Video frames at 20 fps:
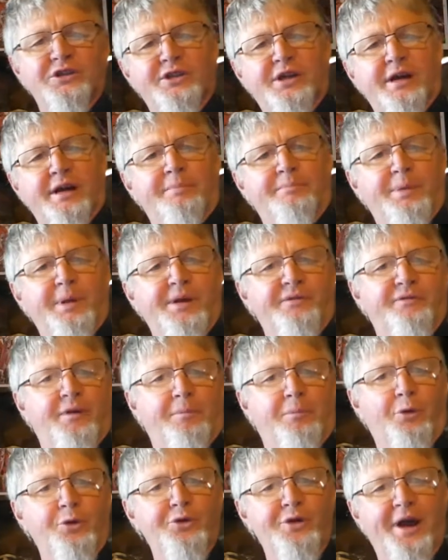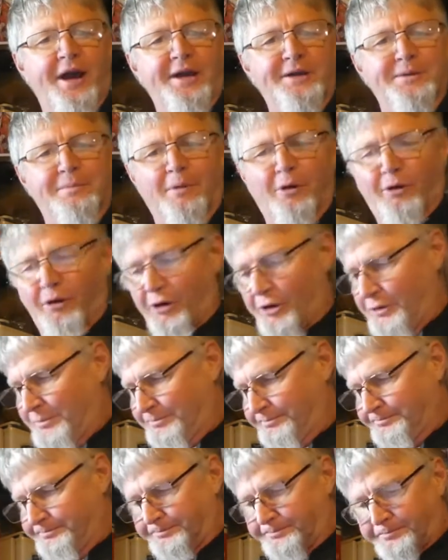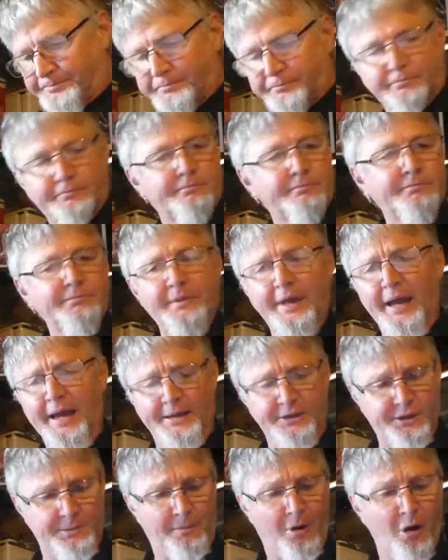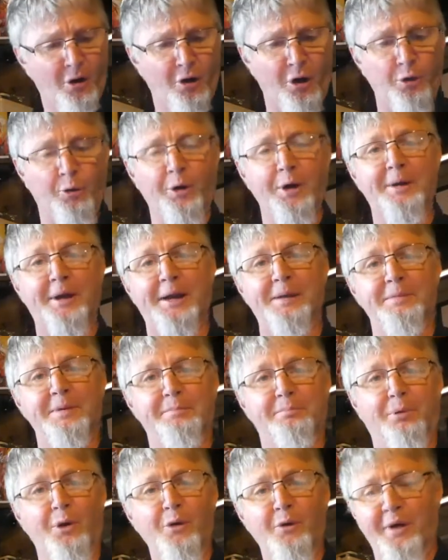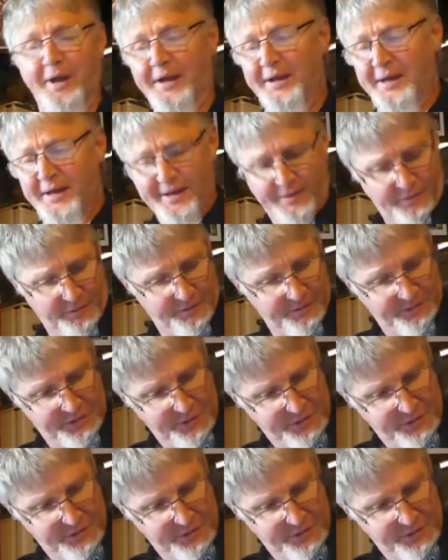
a bit of a brew day tomorrow. And tomorrow, what I'm going to be brewing... Oh, you